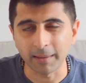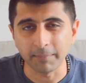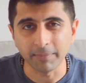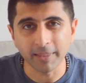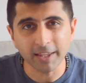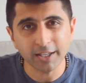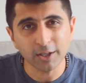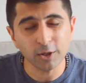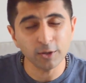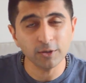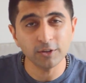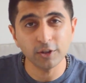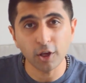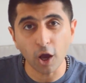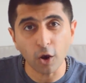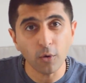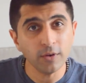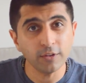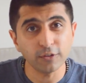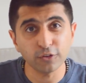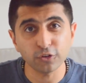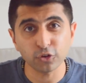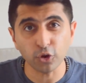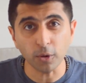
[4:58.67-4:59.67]
They could go
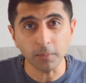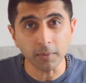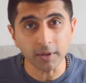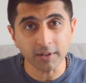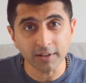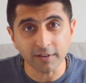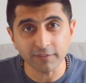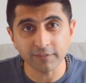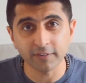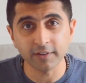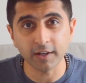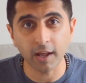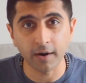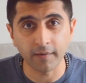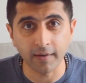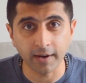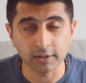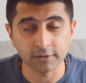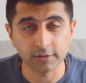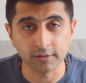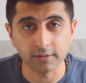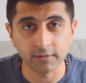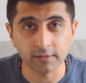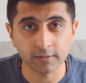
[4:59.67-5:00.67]
in so many different
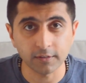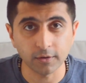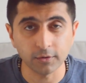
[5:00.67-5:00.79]
directions.